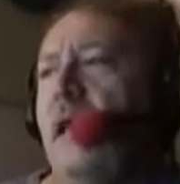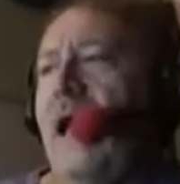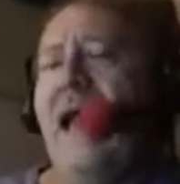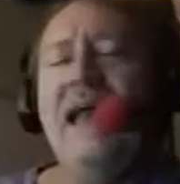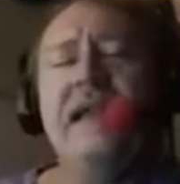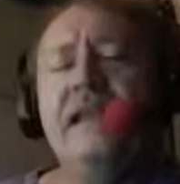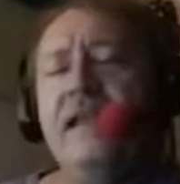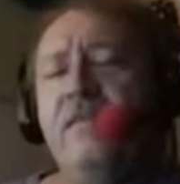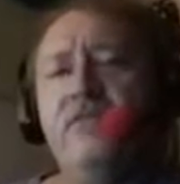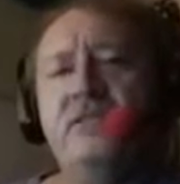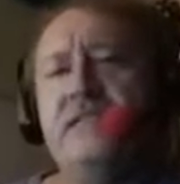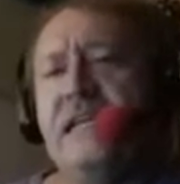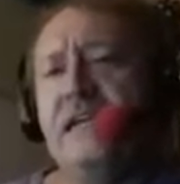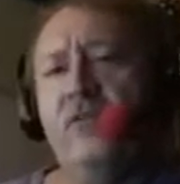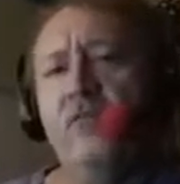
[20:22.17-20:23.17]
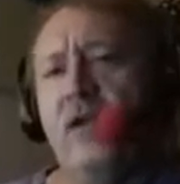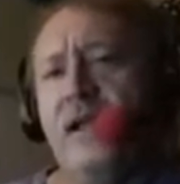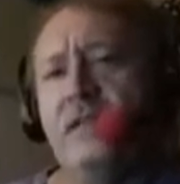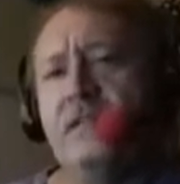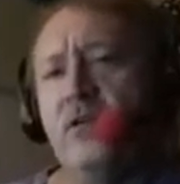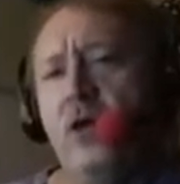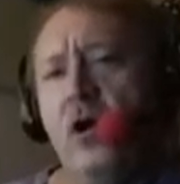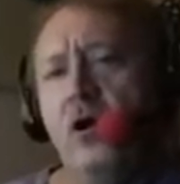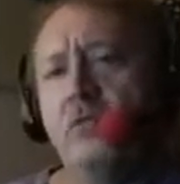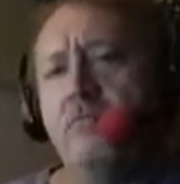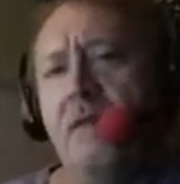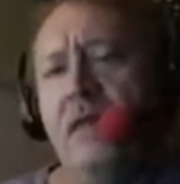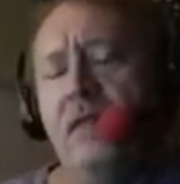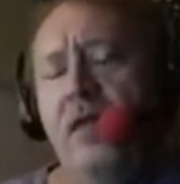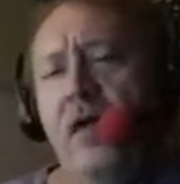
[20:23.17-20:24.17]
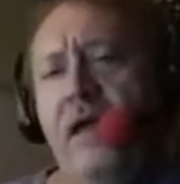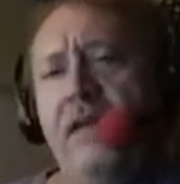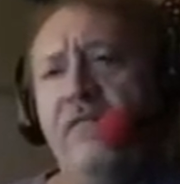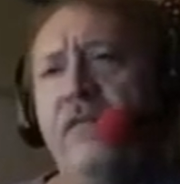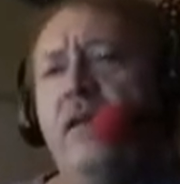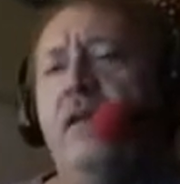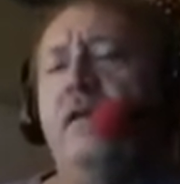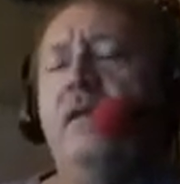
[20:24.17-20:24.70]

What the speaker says: I had never seen it rain so hard in my life.